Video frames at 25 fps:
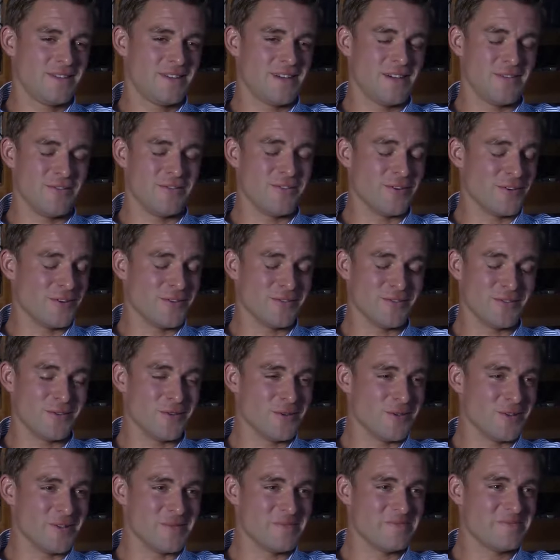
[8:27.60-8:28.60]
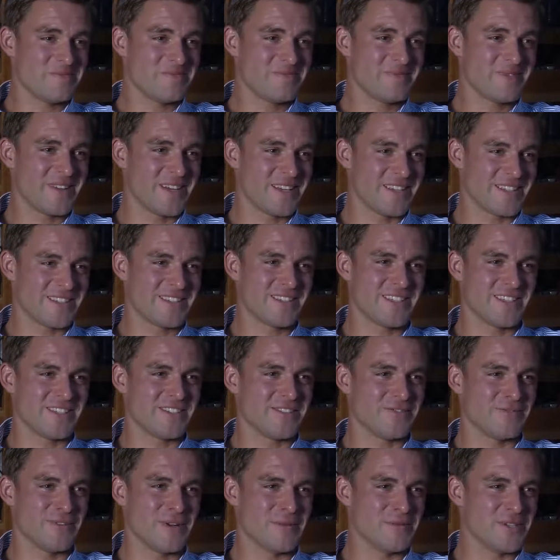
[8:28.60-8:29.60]
I'm fond of all of them. That's such
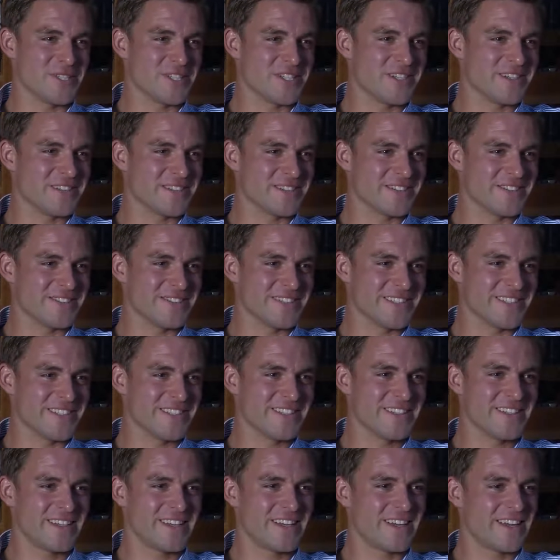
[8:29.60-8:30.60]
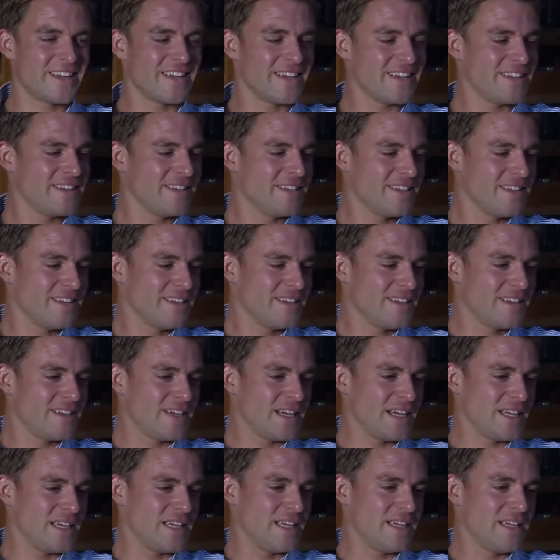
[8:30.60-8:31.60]
a rubbish answer, isn't
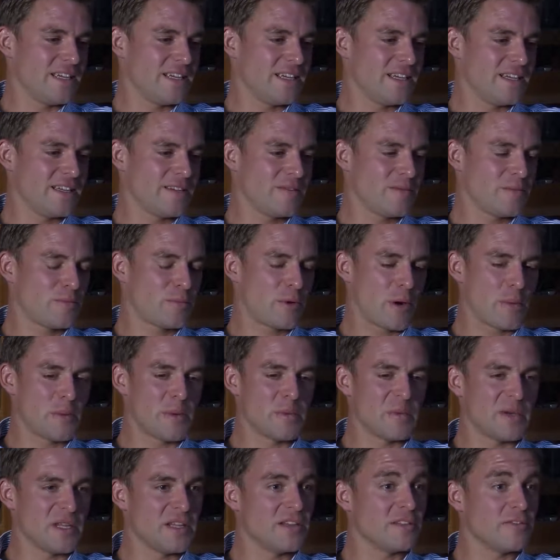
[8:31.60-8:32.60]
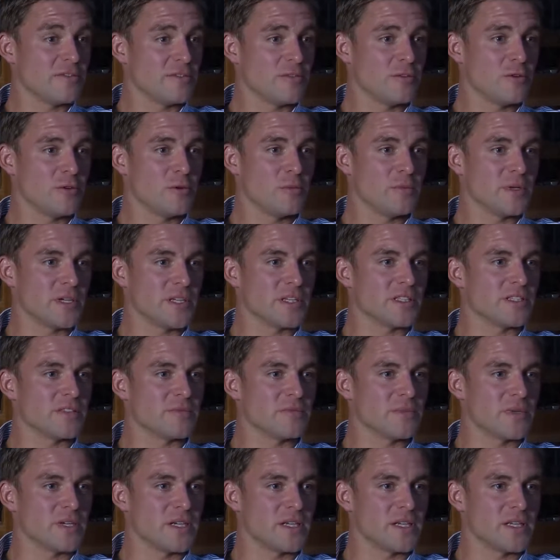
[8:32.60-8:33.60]
it? Probably the 4 because of
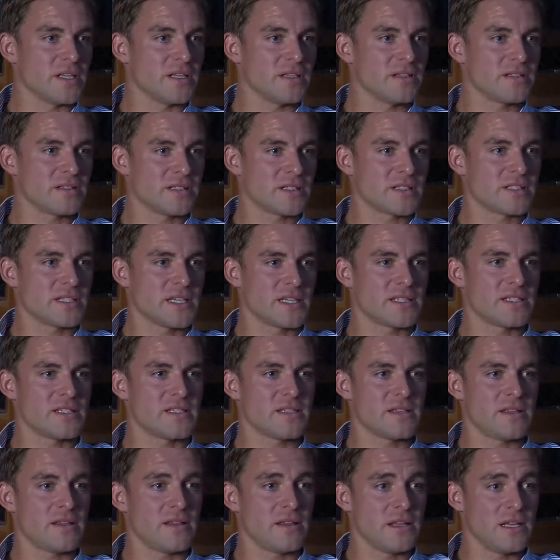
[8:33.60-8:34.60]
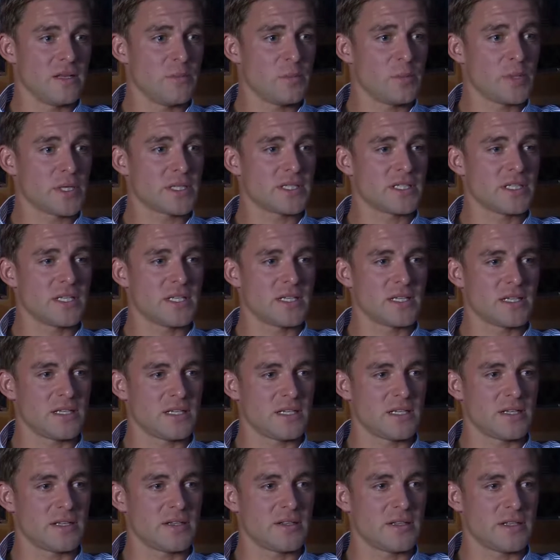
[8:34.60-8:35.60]
my successes at the Olympics in it.
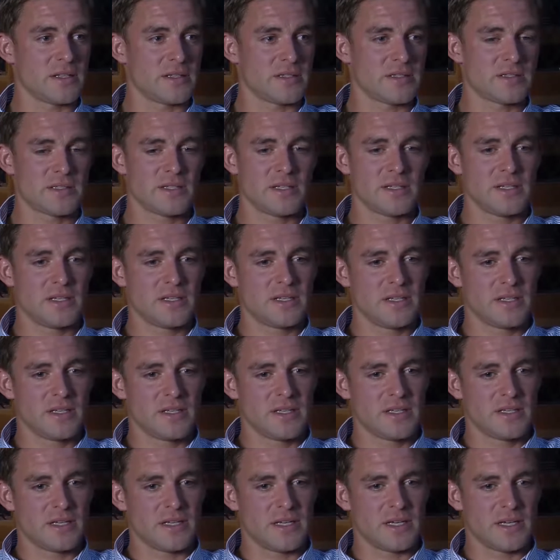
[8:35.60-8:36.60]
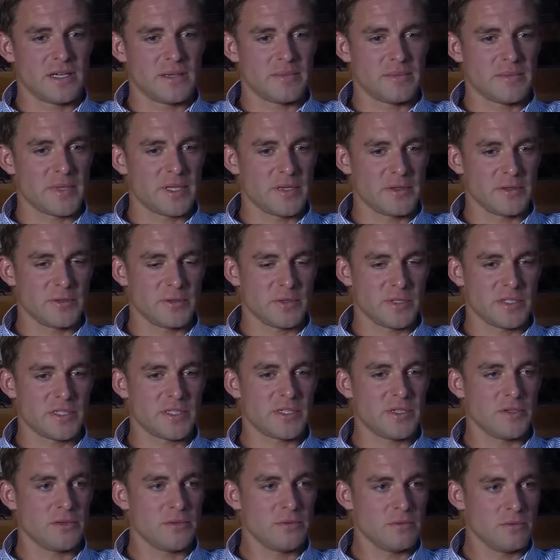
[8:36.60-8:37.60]
Those were
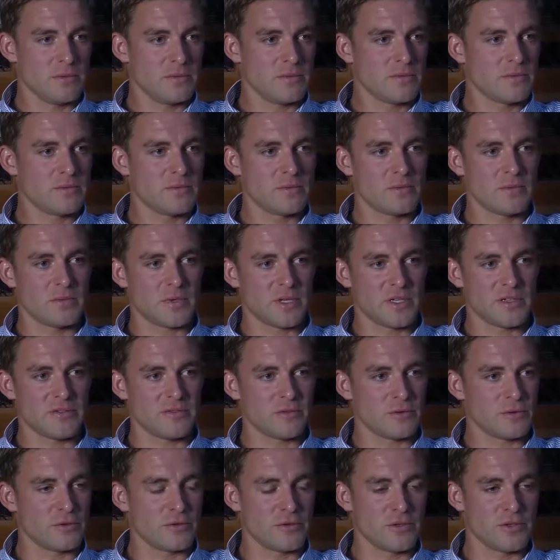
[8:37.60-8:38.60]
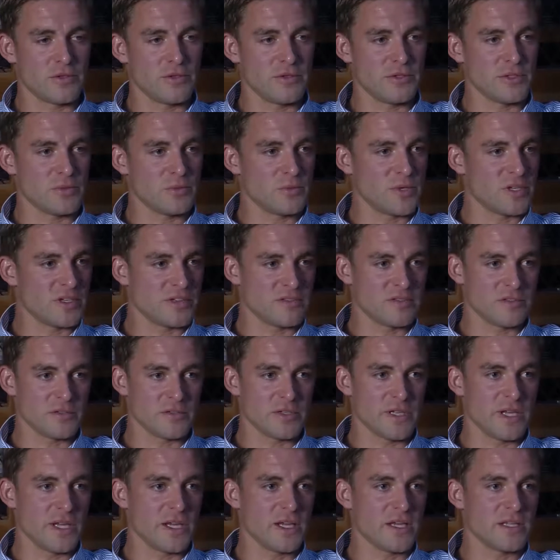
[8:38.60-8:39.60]
2 wonderful crews and wonderful
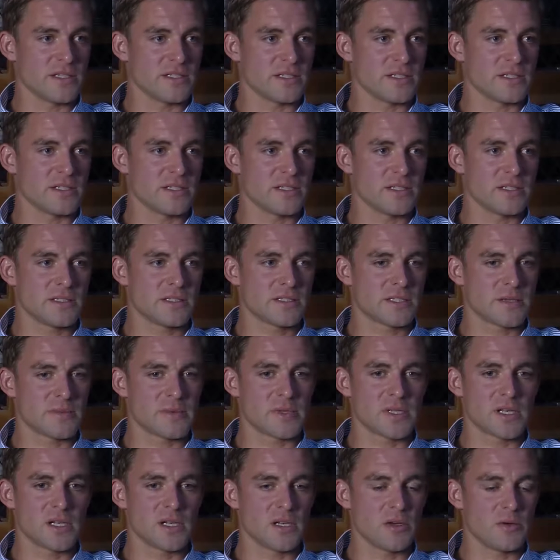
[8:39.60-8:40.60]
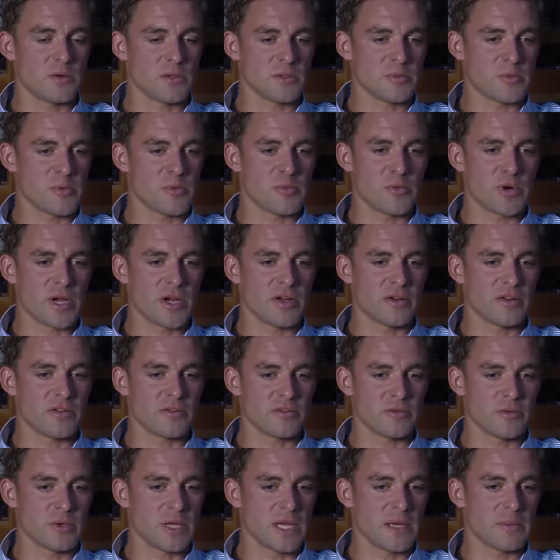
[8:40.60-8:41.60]
years, and something I'll always be proud of.
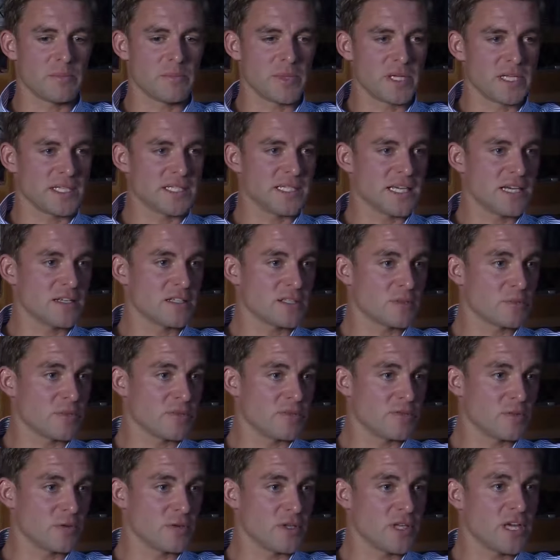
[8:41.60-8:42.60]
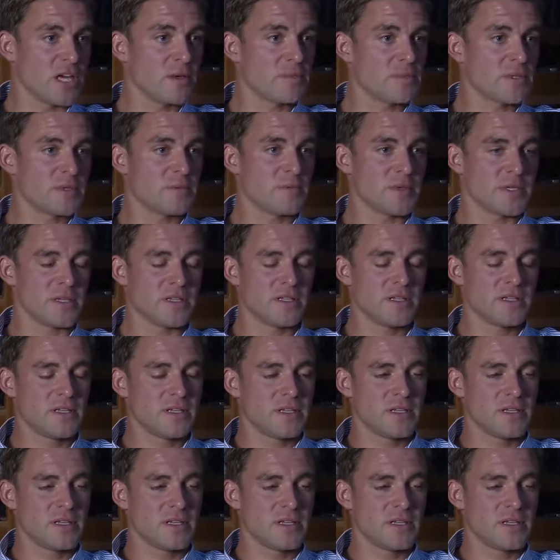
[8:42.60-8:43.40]
And we had big downs before the ups, but